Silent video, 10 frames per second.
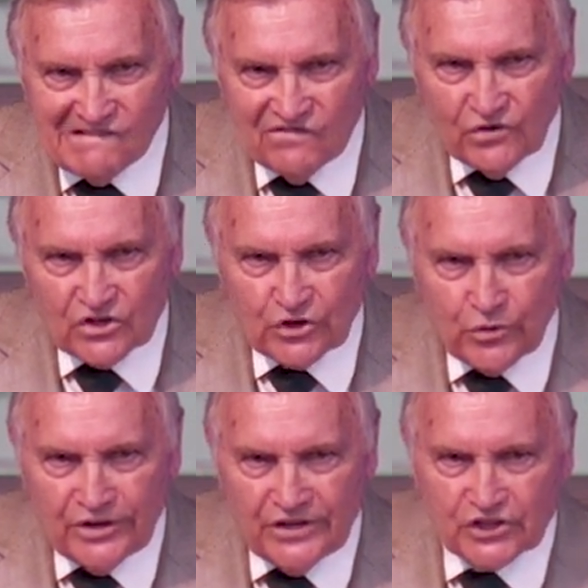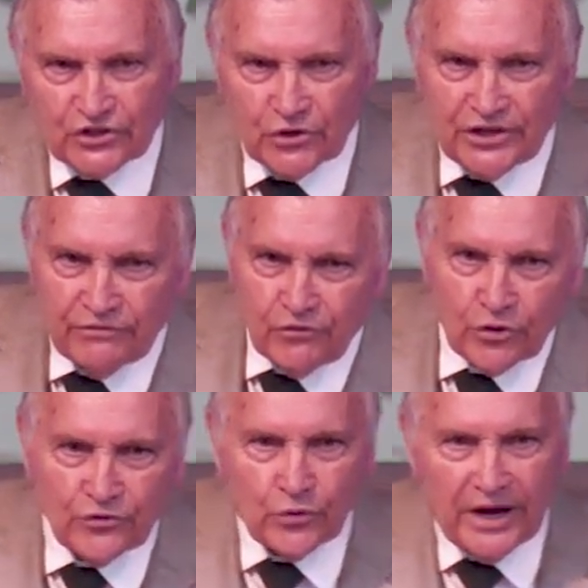1 Corinthians 13, 4
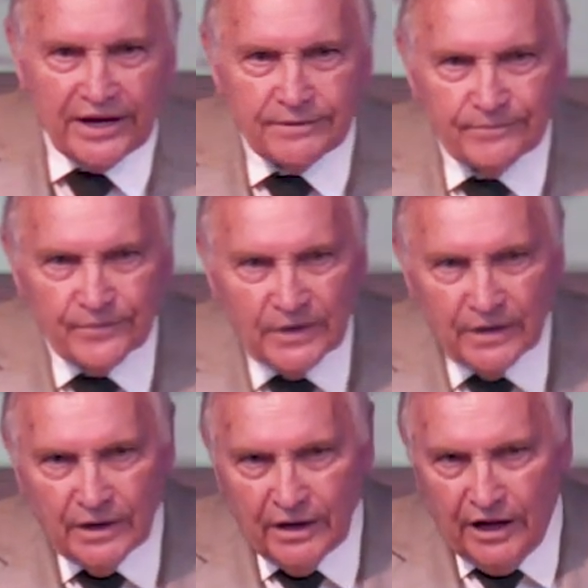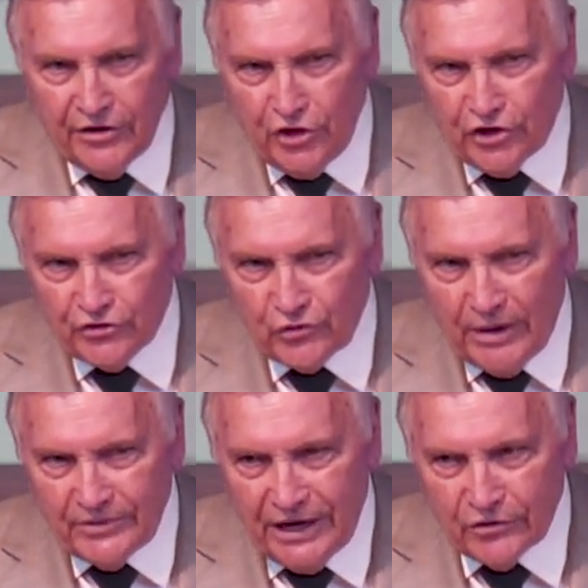through 8. And you can
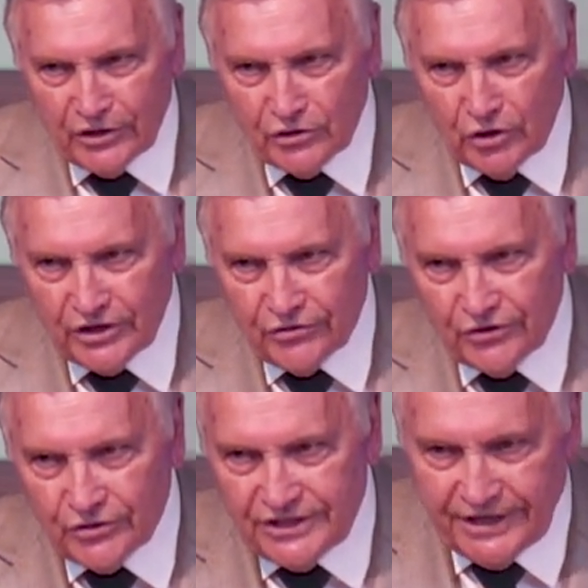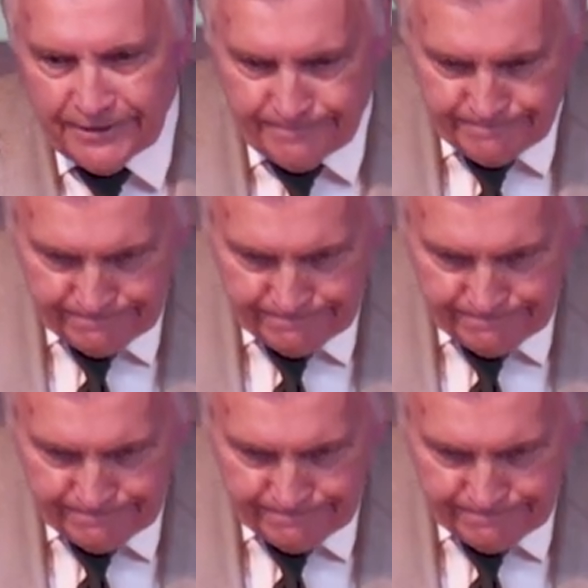drop down and look at 13.